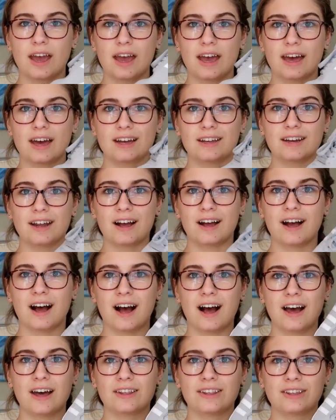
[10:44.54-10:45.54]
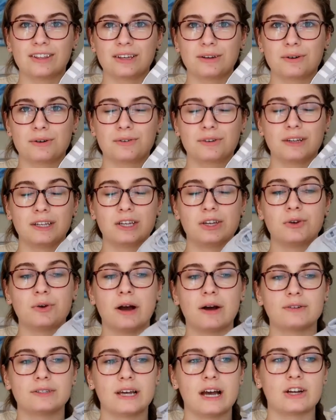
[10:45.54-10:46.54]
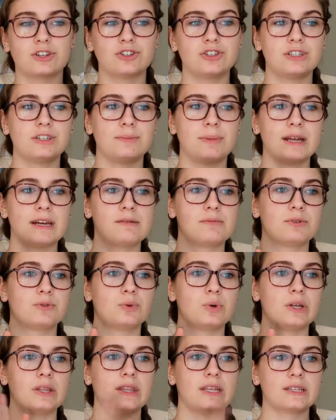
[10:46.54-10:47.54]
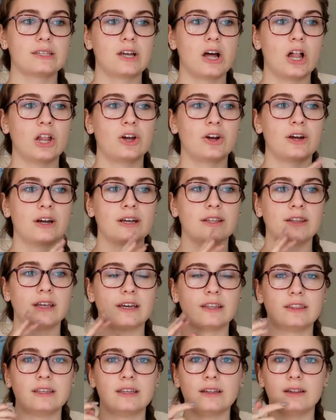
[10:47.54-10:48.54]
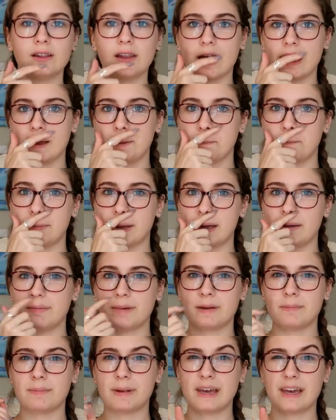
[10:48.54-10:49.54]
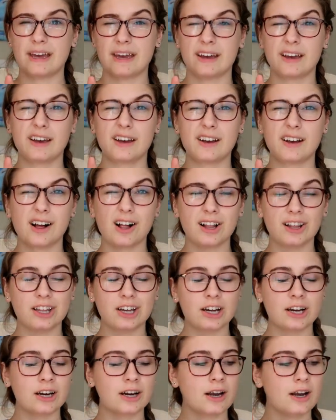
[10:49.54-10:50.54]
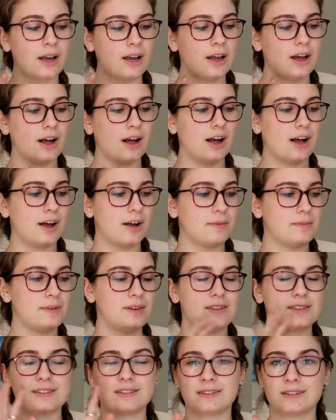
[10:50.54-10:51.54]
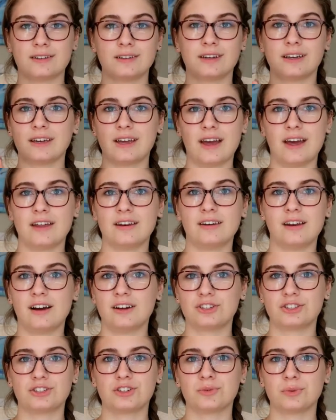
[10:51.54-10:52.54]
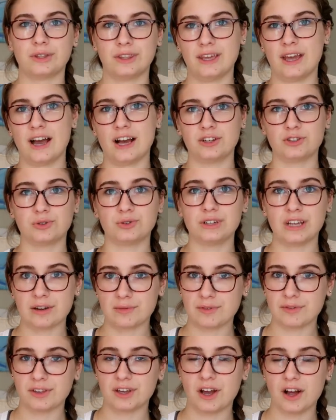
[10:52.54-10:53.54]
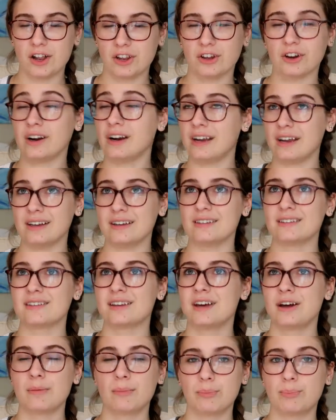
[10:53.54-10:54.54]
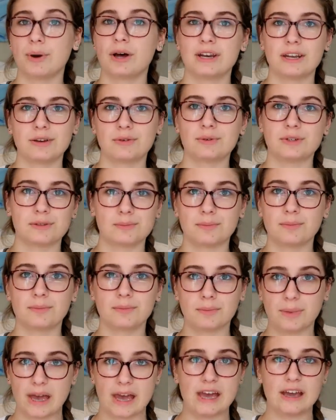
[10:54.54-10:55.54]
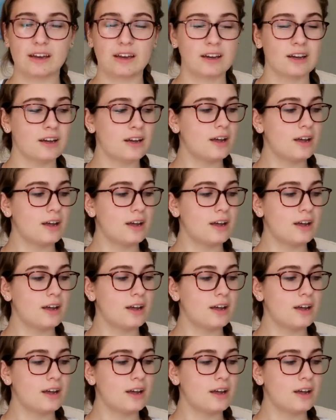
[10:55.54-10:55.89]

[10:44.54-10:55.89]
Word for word: And I thought they were really cute. I was actually debating between this color and like the light baby pink color. Still, again, not sure what the actual name of the color is, but it was pink.